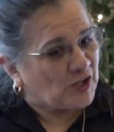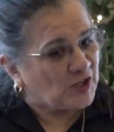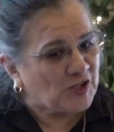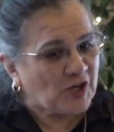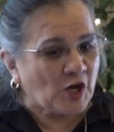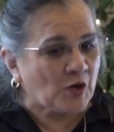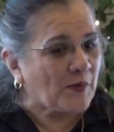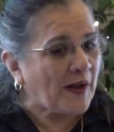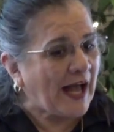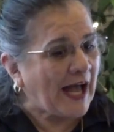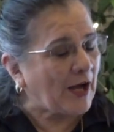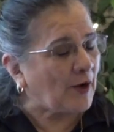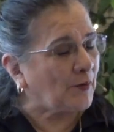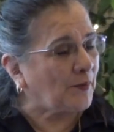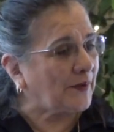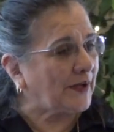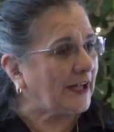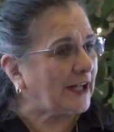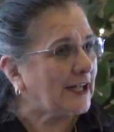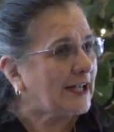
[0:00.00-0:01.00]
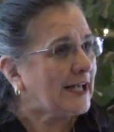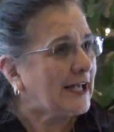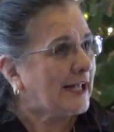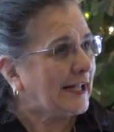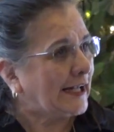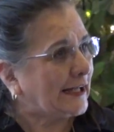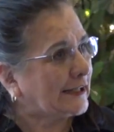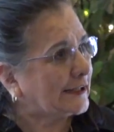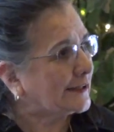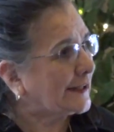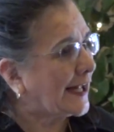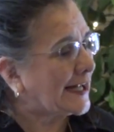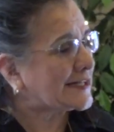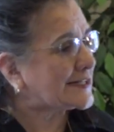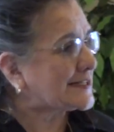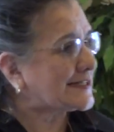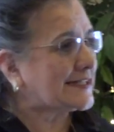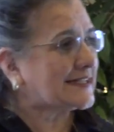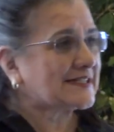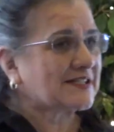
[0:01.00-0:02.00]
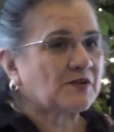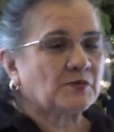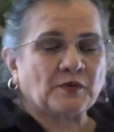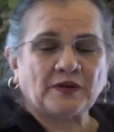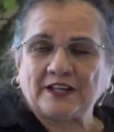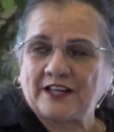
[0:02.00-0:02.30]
You know how in Lent season,